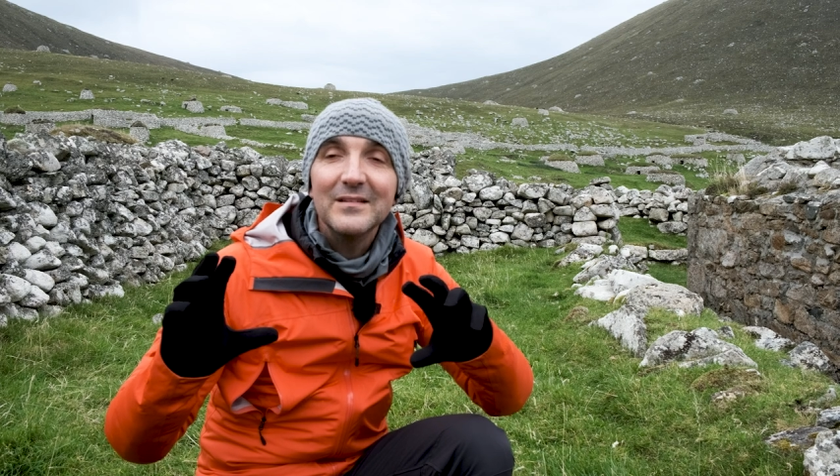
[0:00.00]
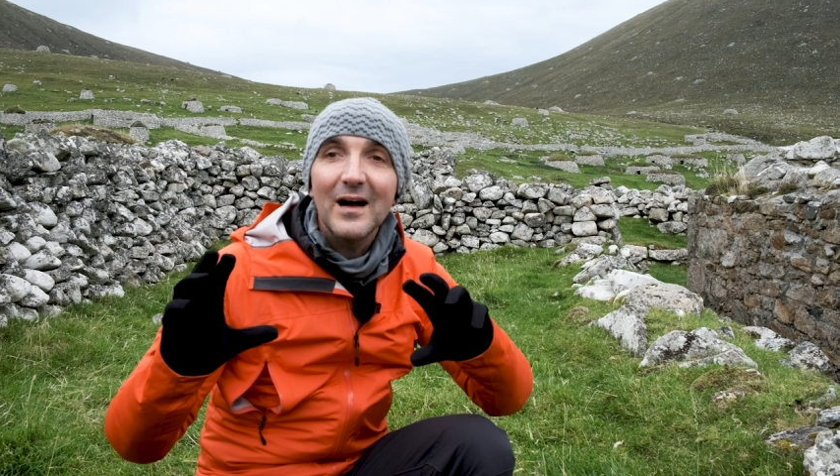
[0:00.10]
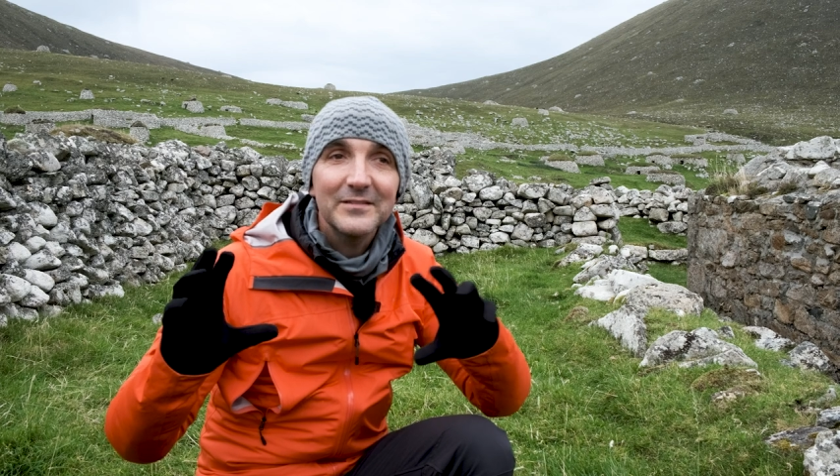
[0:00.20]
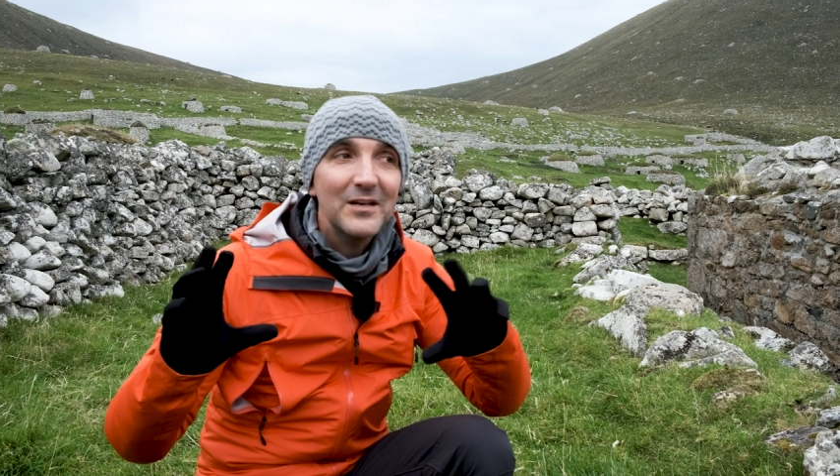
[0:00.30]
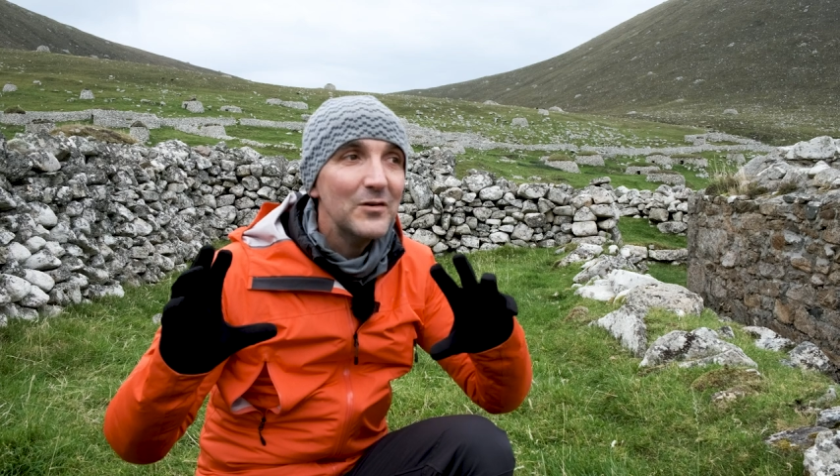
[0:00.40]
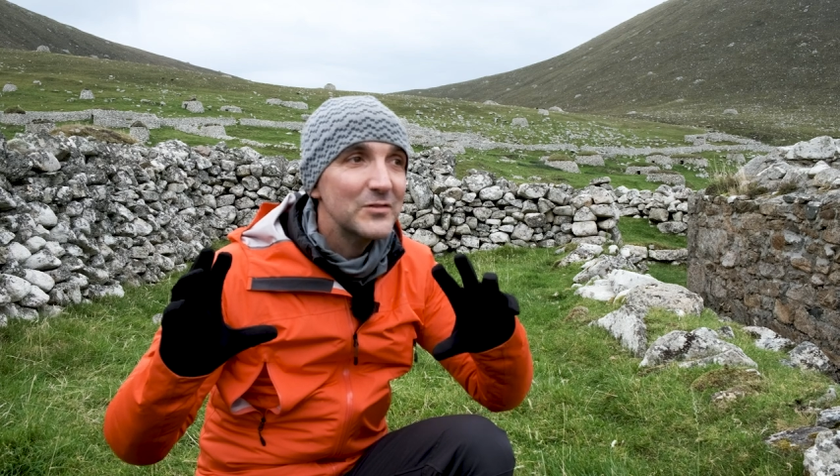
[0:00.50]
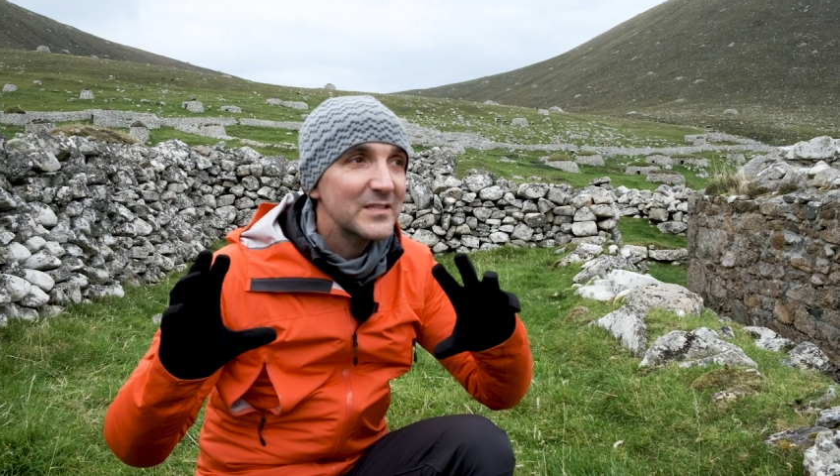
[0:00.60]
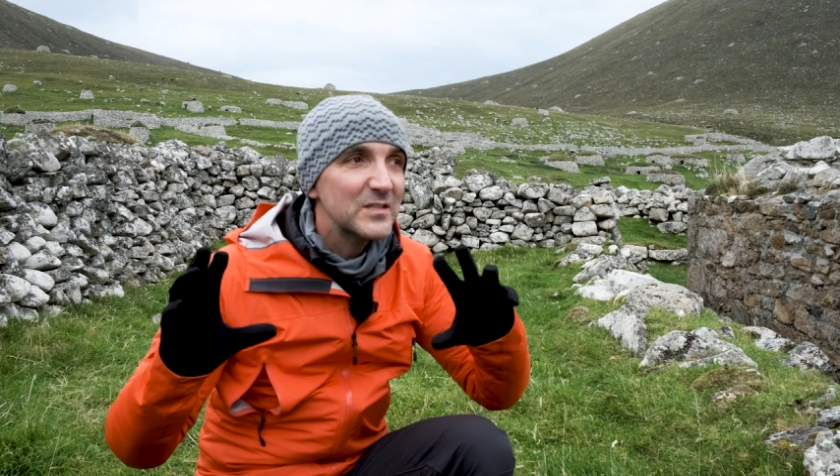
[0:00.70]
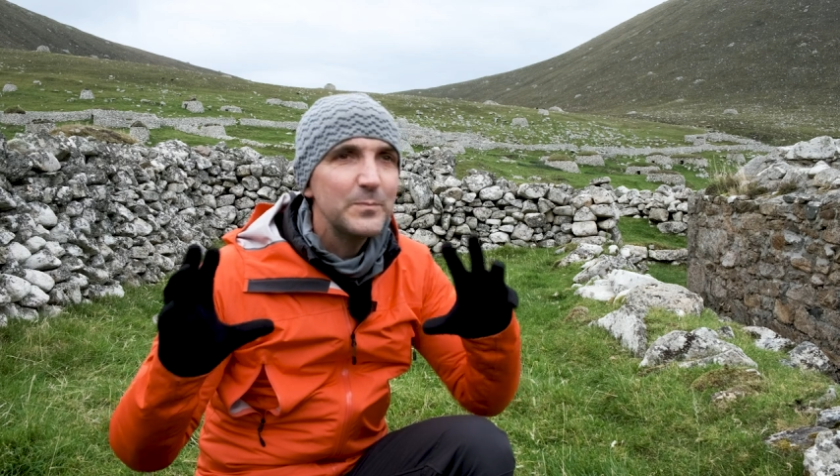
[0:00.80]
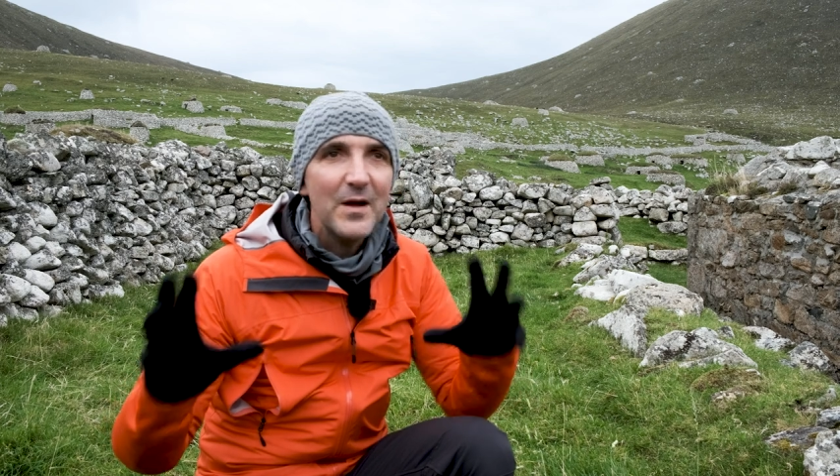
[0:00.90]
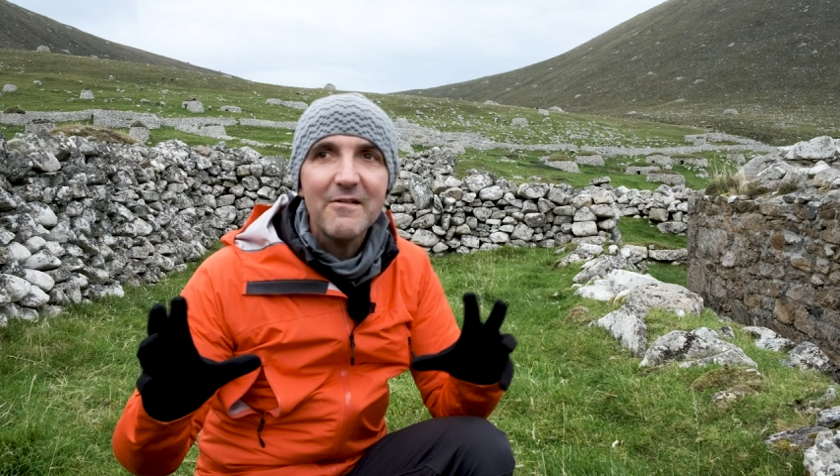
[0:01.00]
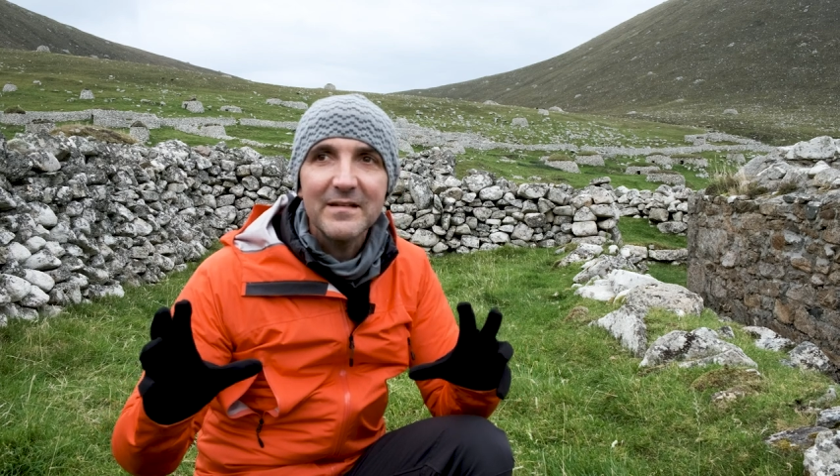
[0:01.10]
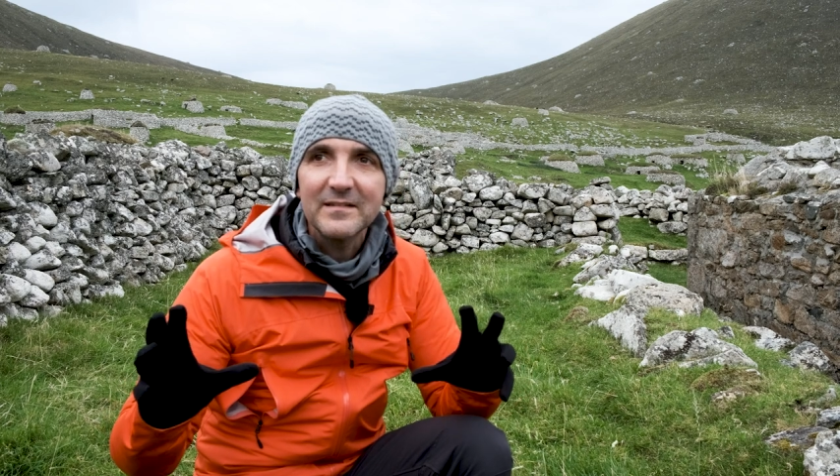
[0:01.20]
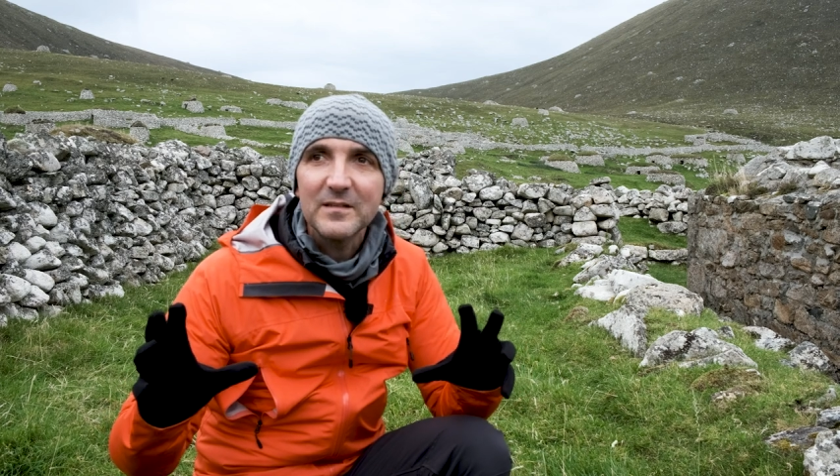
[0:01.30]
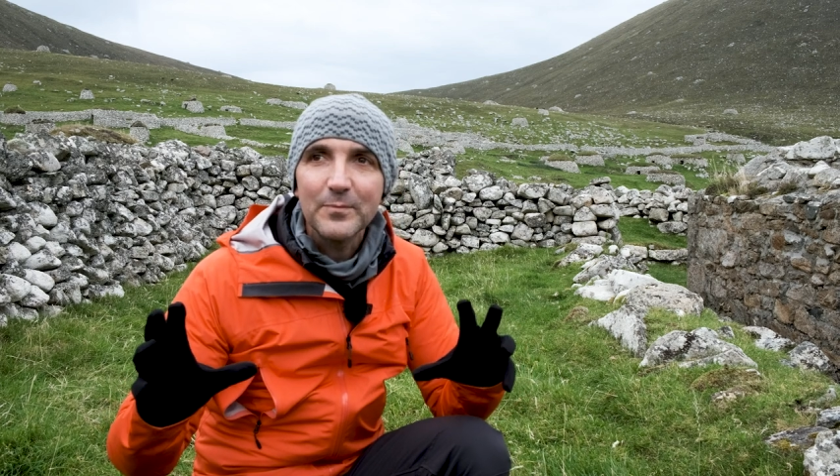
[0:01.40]
I don't know, just
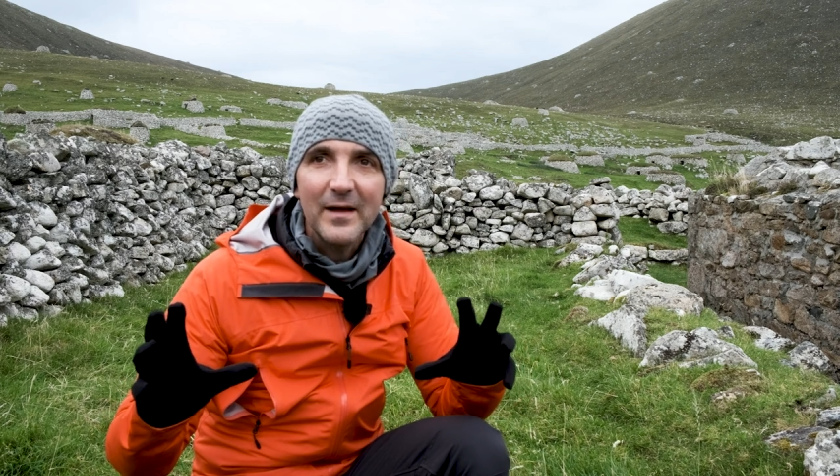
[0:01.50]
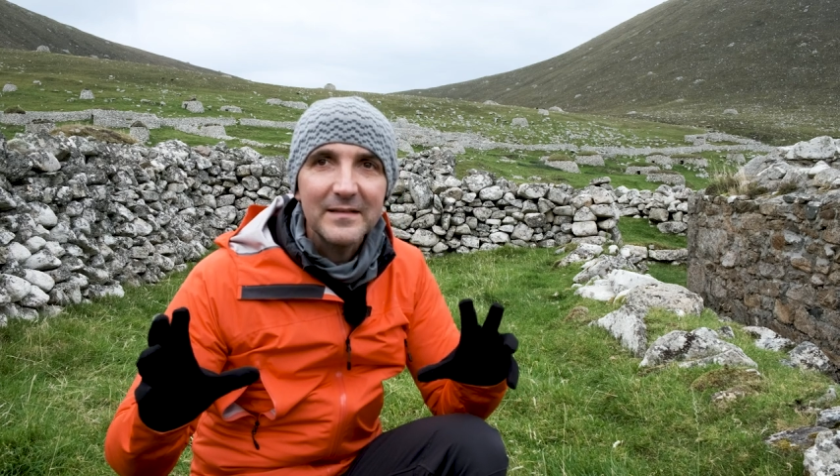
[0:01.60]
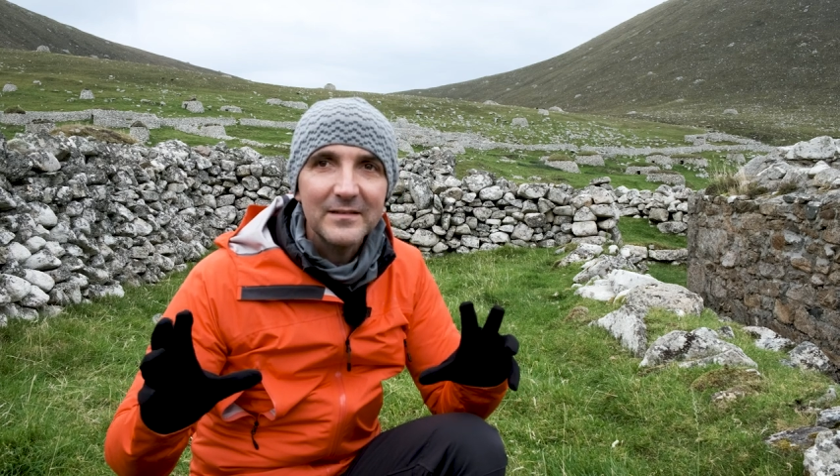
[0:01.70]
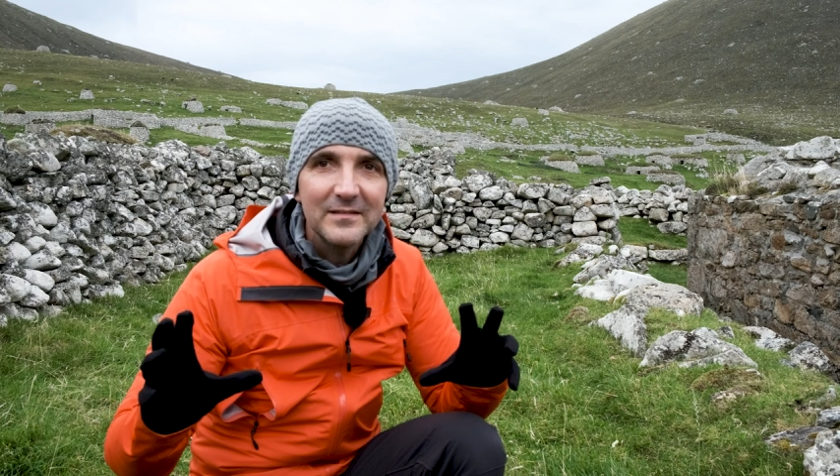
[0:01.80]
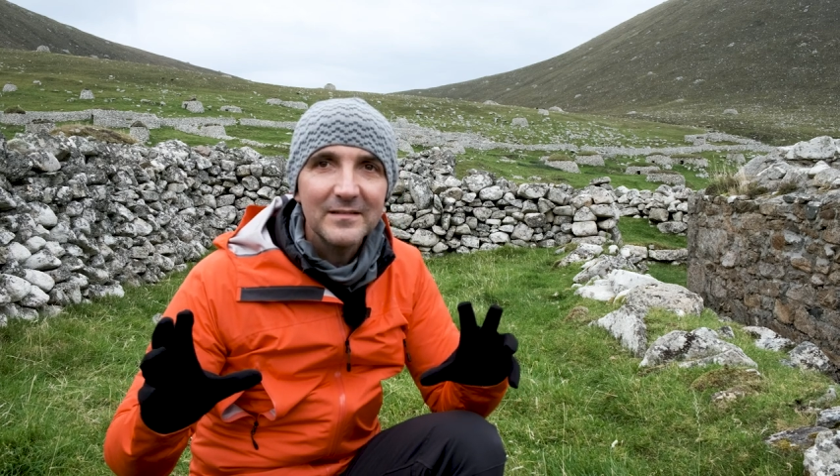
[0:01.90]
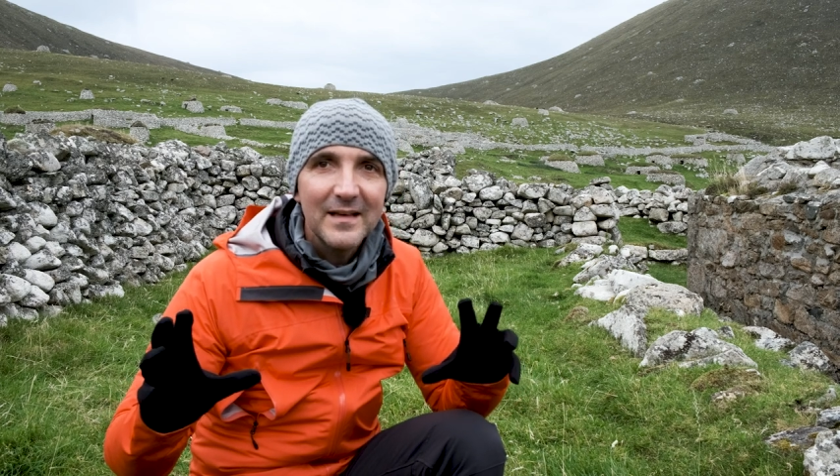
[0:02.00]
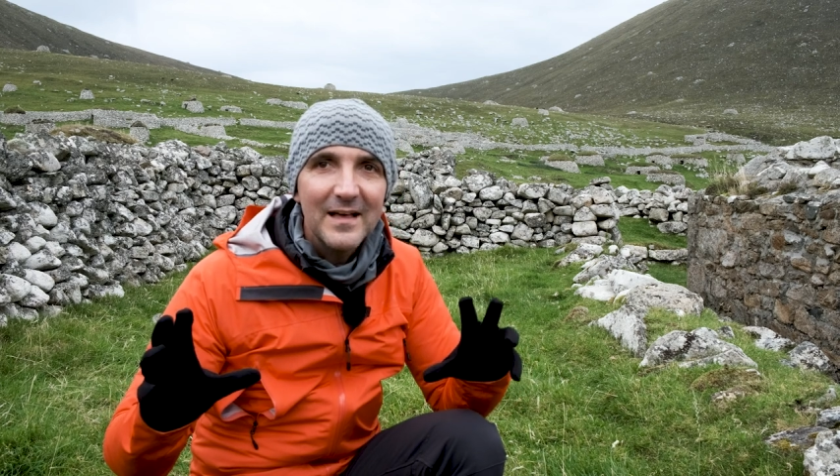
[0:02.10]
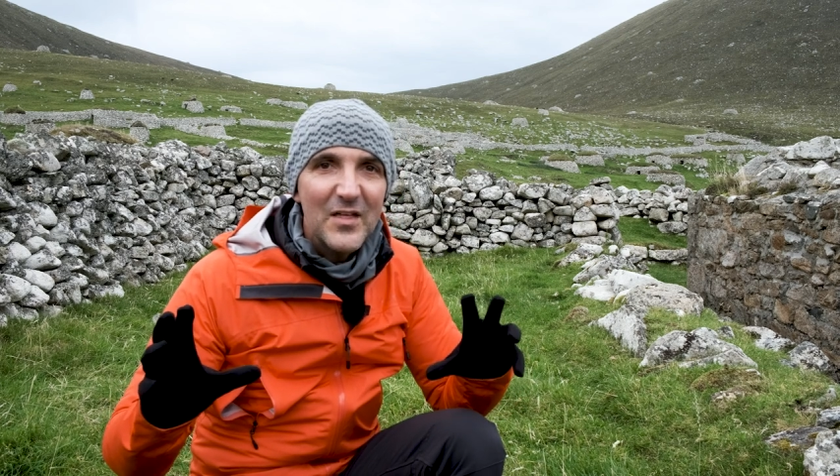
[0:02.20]
experience this place because